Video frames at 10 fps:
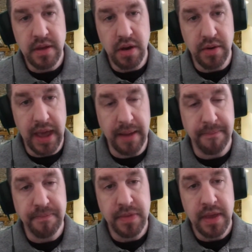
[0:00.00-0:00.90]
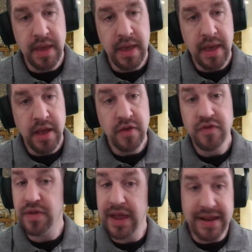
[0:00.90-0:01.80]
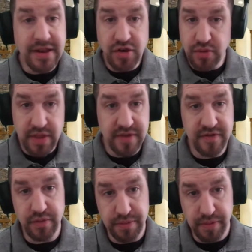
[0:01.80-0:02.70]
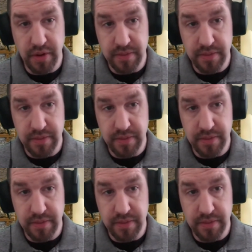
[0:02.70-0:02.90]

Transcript: Okay. So they didn't do it at the Super Bowl